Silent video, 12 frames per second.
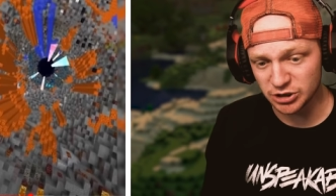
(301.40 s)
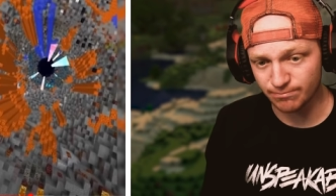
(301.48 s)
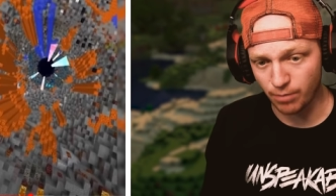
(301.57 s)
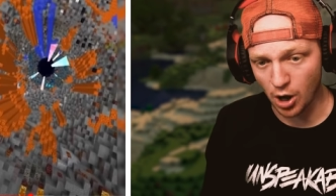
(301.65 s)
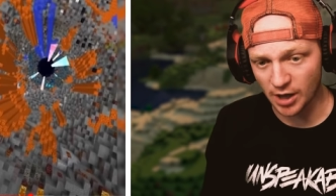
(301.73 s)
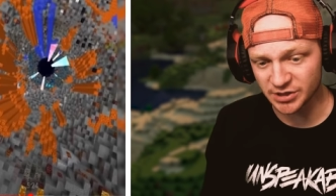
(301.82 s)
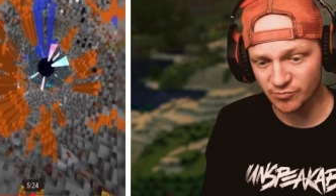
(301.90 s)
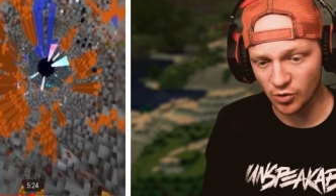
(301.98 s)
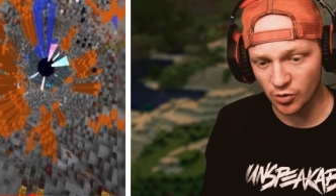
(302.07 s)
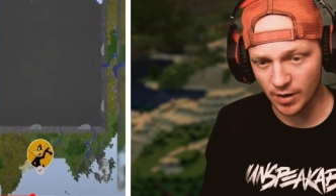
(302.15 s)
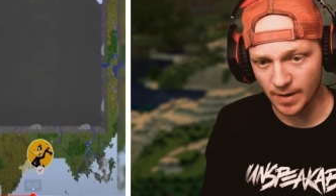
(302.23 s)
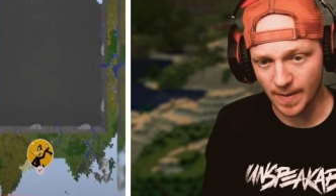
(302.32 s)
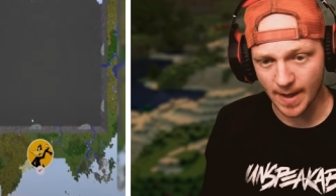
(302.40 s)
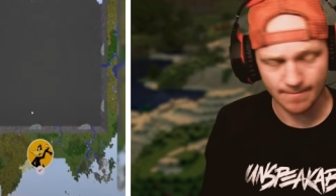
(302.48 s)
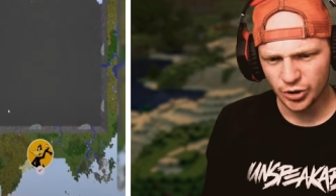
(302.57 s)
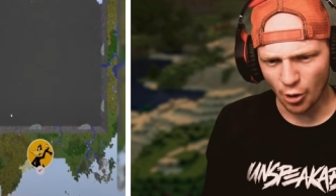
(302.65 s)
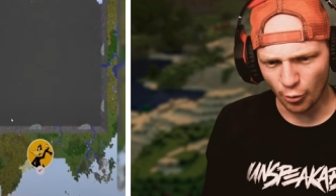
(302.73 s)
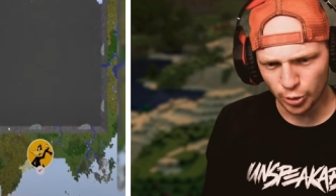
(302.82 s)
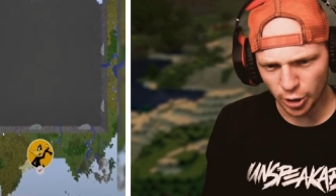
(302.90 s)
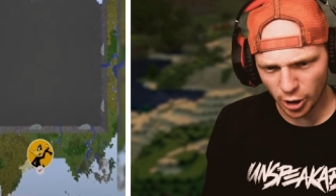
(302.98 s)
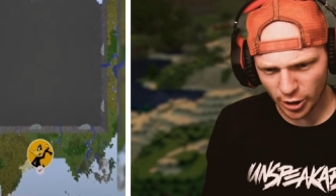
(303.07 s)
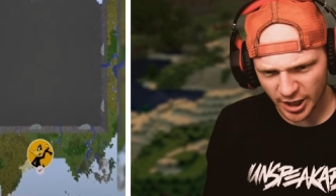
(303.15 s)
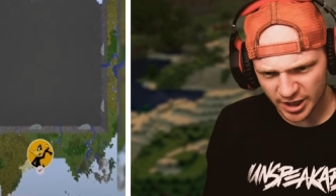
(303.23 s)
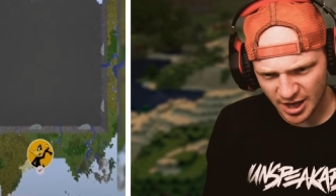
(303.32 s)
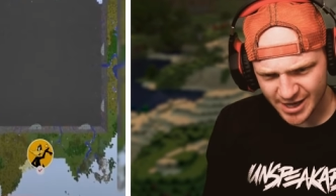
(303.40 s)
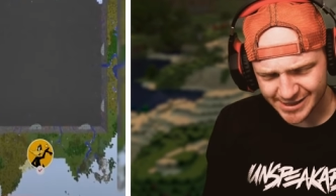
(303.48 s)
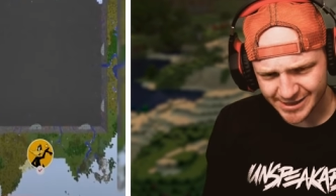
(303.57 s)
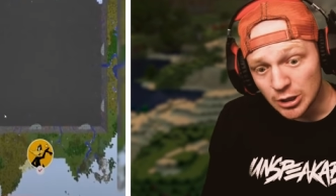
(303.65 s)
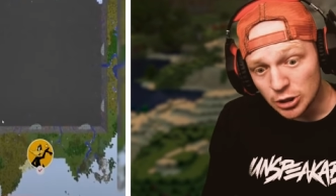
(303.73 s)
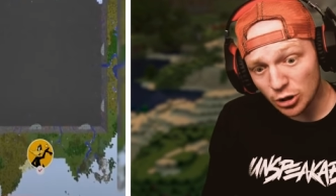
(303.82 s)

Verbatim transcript: just pause it real quick on that? Yo, look at this.